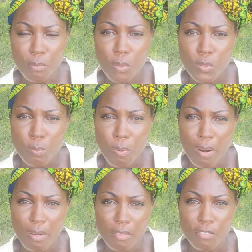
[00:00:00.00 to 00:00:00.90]
the most
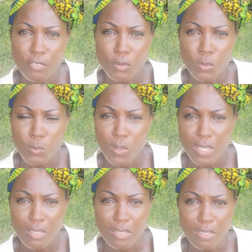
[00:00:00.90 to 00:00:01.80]
part the food
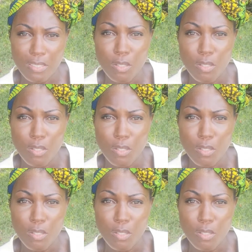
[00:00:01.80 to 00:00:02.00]
was